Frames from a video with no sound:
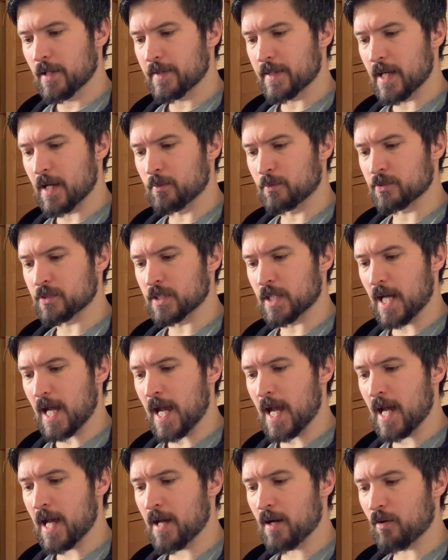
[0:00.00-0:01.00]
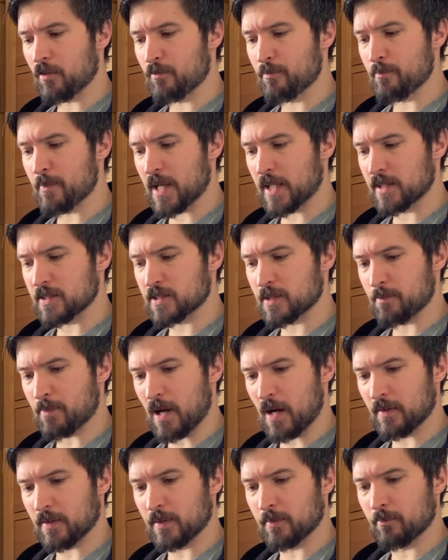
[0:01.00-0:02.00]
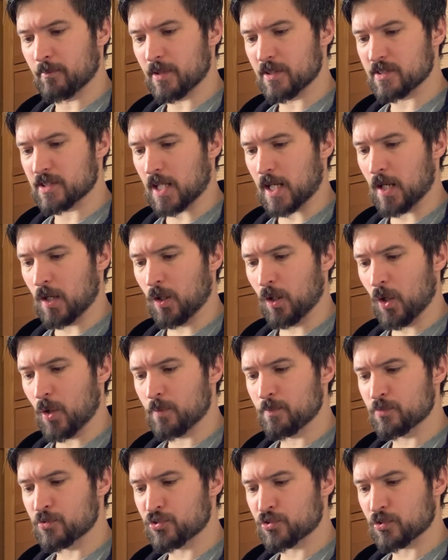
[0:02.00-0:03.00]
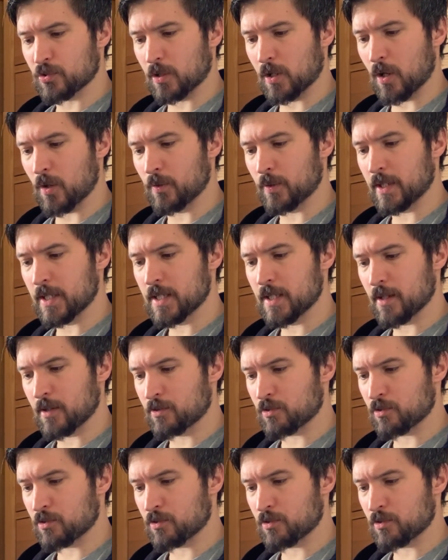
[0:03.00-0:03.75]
There was an air of menace about them as they loped slowly